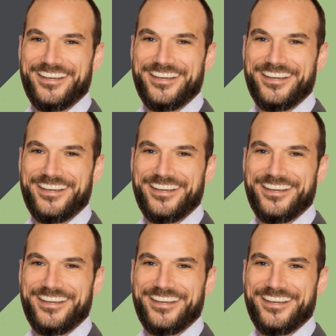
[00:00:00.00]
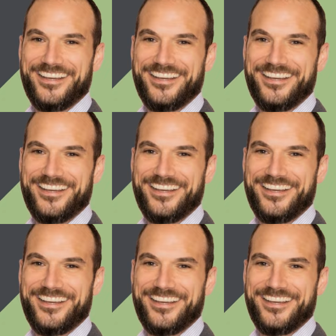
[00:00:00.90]

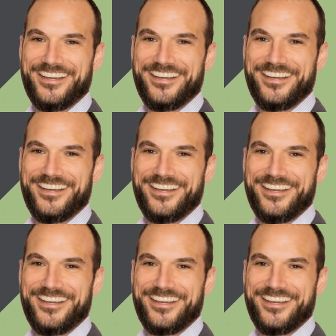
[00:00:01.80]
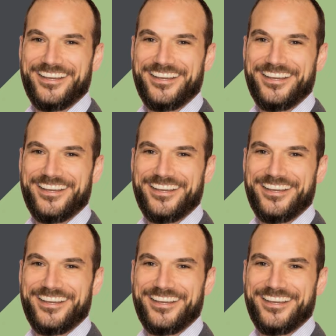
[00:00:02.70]

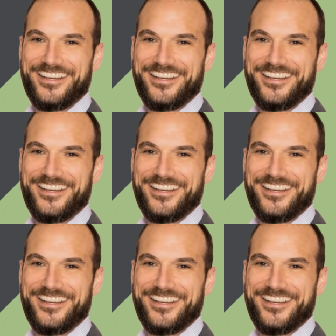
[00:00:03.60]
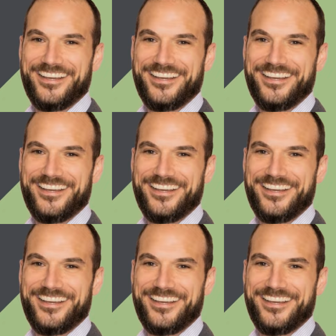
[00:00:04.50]

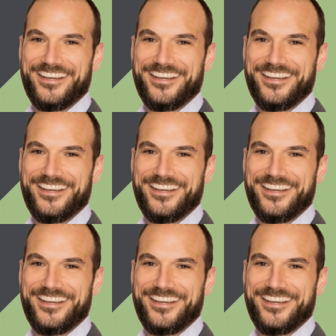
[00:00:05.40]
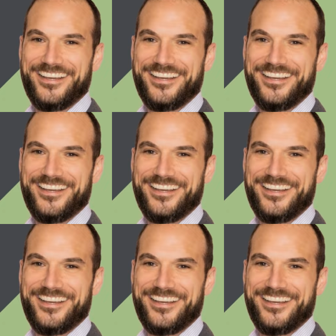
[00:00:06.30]
This is a still picture; no speech is visible.